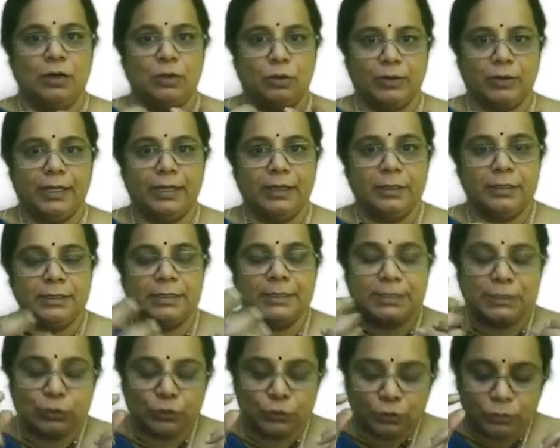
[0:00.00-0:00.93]
Okay,
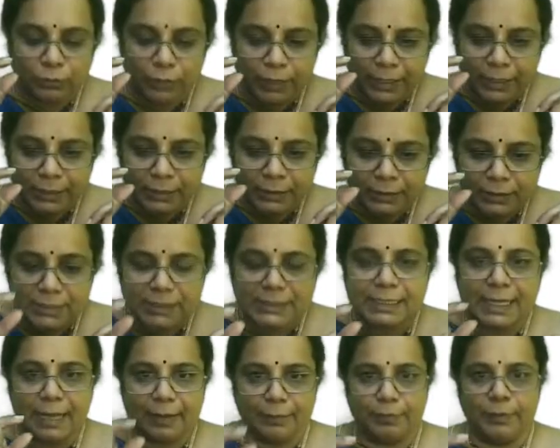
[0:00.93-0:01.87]
so in
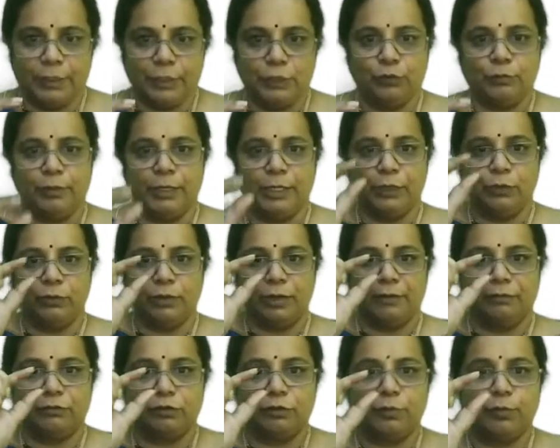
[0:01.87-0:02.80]
this happened to me, you
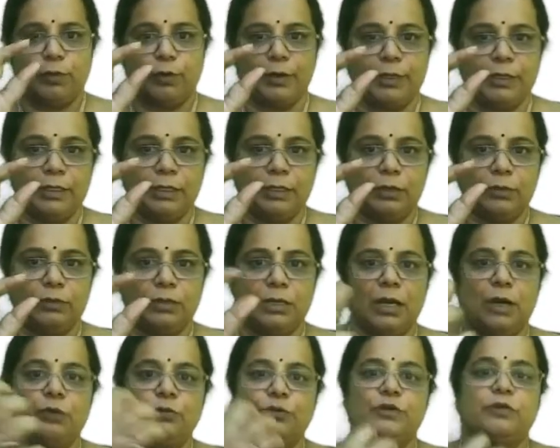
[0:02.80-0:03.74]
have to point out
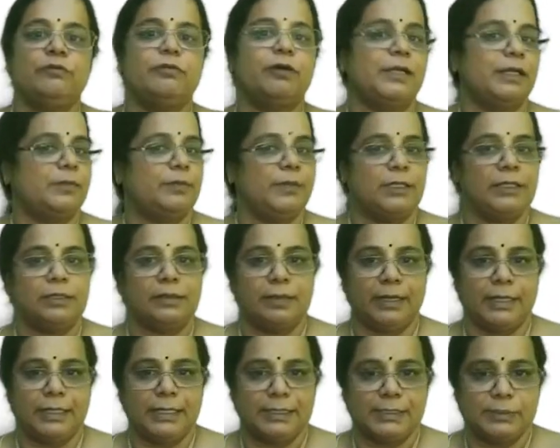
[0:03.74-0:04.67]
how your fundamental
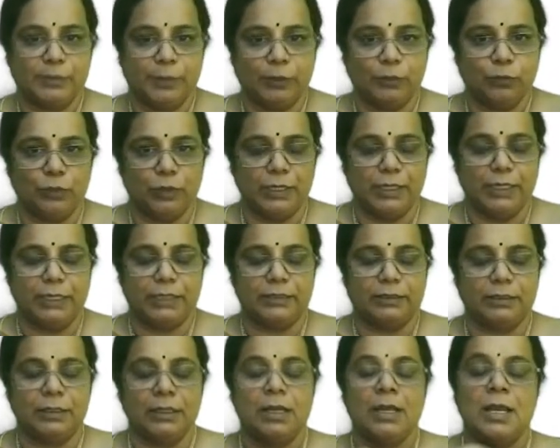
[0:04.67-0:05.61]
right has been
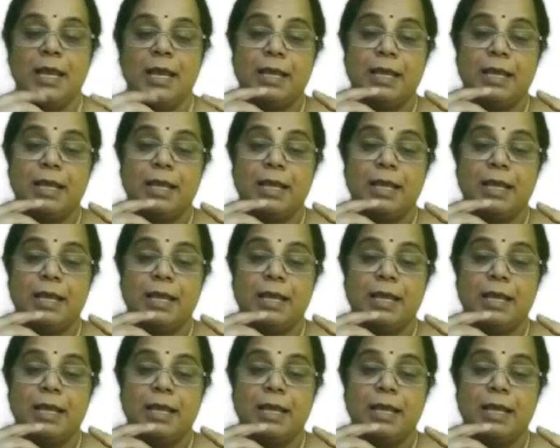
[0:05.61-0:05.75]
violated.